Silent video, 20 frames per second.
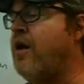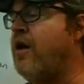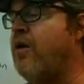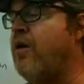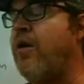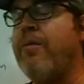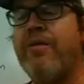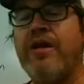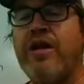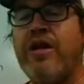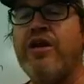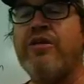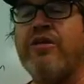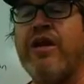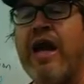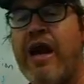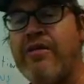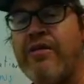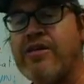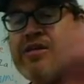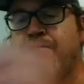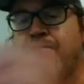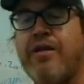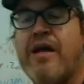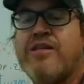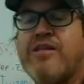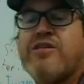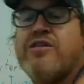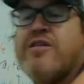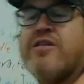open in your
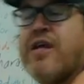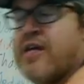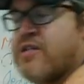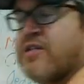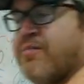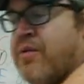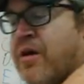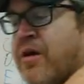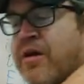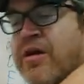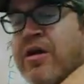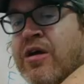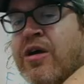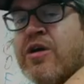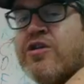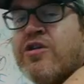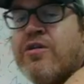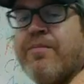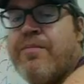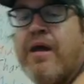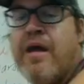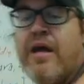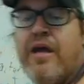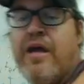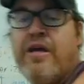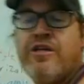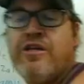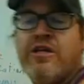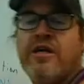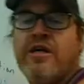Harris-Platzner textbook to
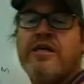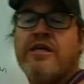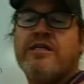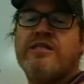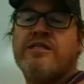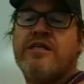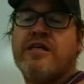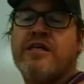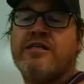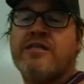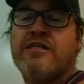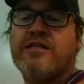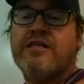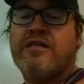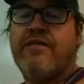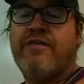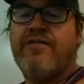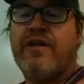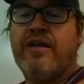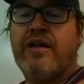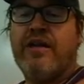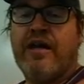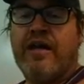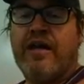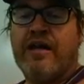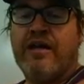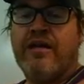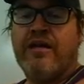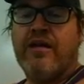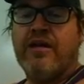page
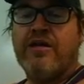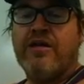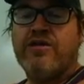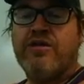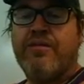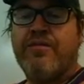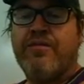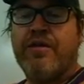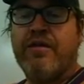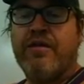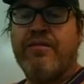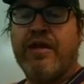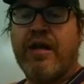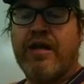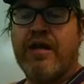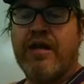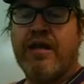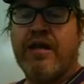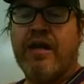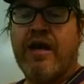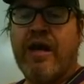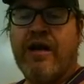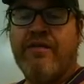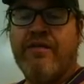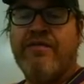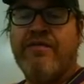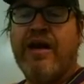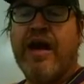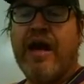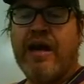679 to the beginning
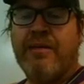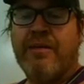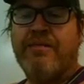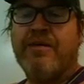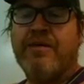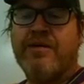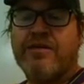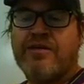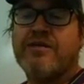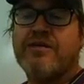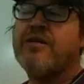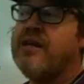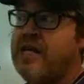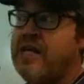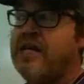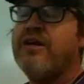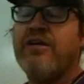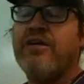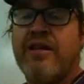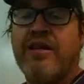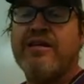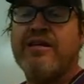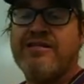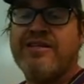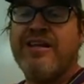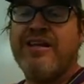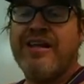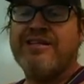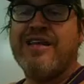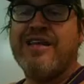of Oedipus, here
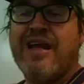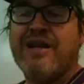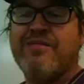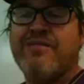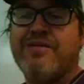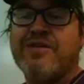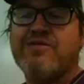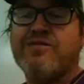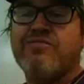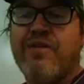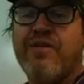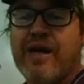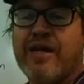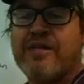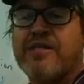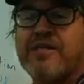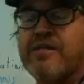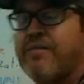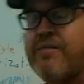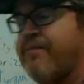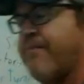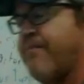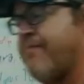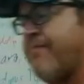listed as Oedipus Rex.